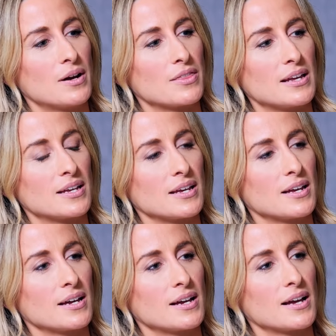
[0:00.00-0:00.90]
I think
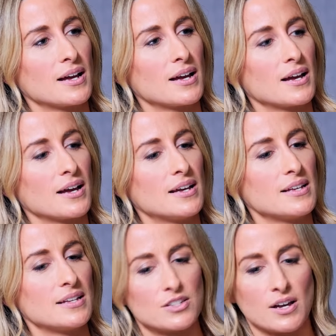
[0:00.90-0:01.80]

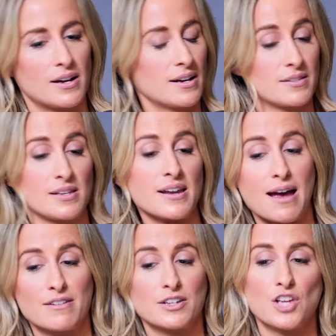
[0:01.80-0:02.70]
it's uh, it's an
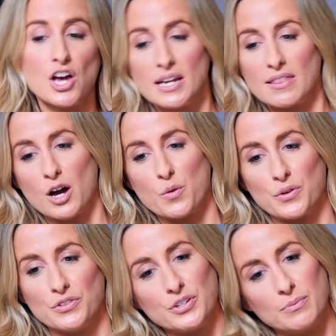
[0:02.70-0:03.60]
area certainly that I
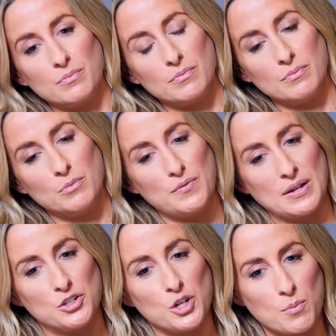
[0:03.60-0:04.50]
want to move
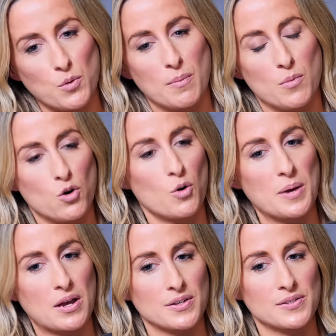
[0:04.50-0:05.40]
into more and more
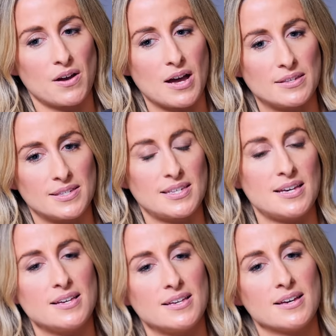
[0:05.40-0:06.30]
because I
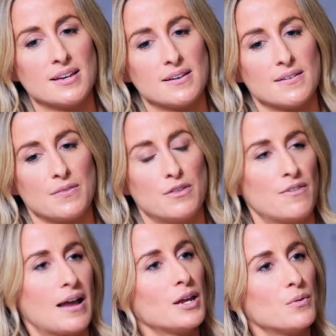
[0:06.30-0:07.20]
see the
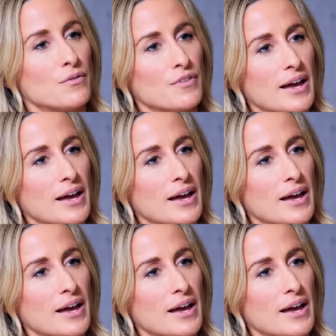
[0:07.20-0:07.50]
value of